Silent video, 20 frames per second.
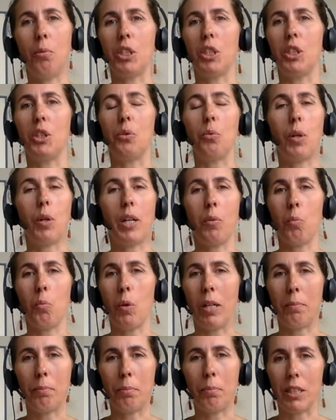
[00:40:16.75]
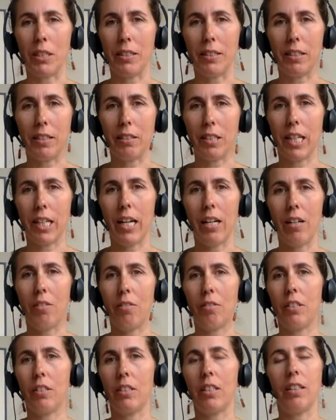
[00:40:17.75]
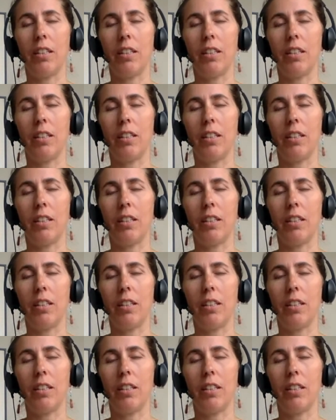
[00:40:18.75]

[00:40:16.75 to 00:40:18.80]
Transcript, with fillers: which is red and white blood cell counts.